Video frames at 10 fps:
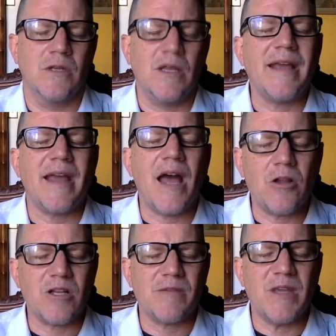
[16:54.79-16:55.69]
Like
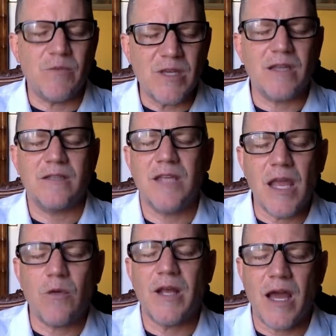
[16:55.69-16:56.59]
alchemy, we can
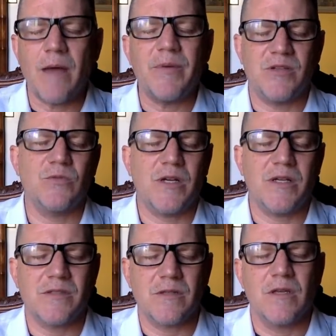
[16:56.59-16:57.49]
take what happened to
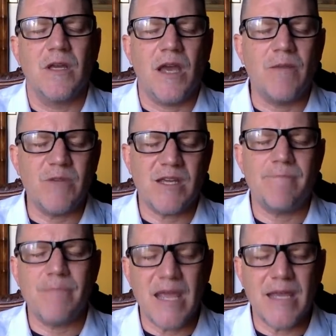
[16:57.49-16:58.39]
us and we
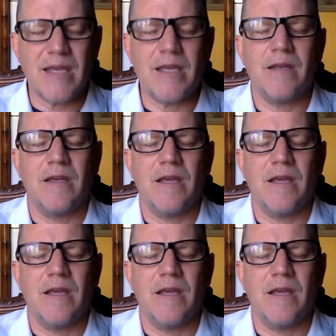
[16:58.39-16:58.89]
can make it